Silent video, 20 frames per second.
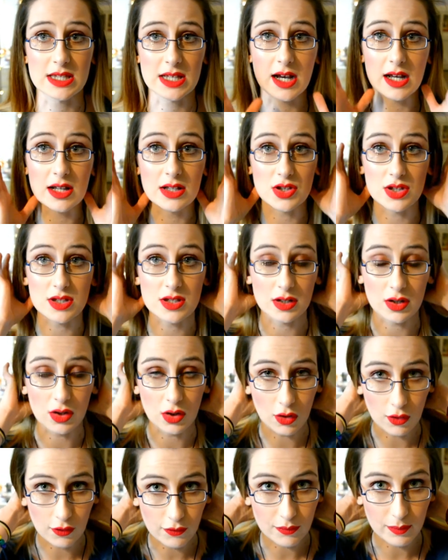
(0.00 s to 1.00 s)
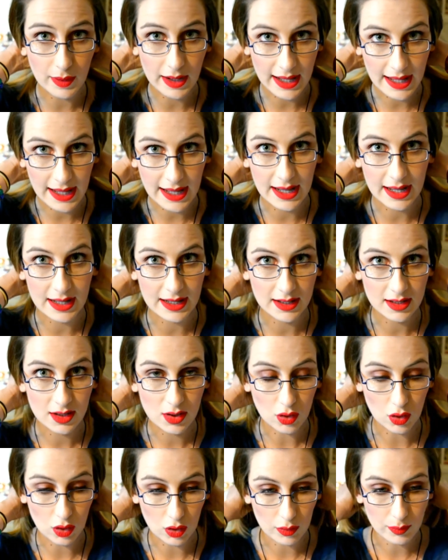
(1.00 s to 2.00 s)
I just love my hair
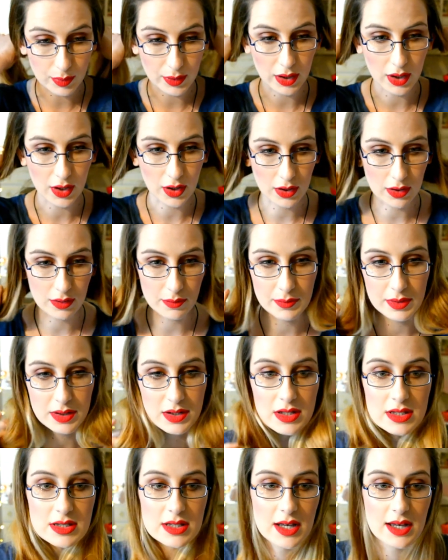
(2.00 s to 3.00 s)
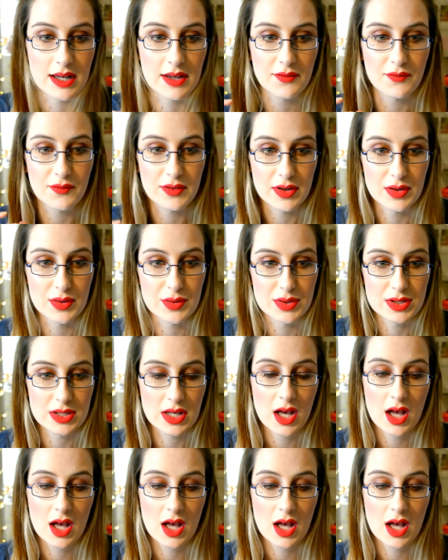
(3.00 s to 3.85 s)
up at home because it feels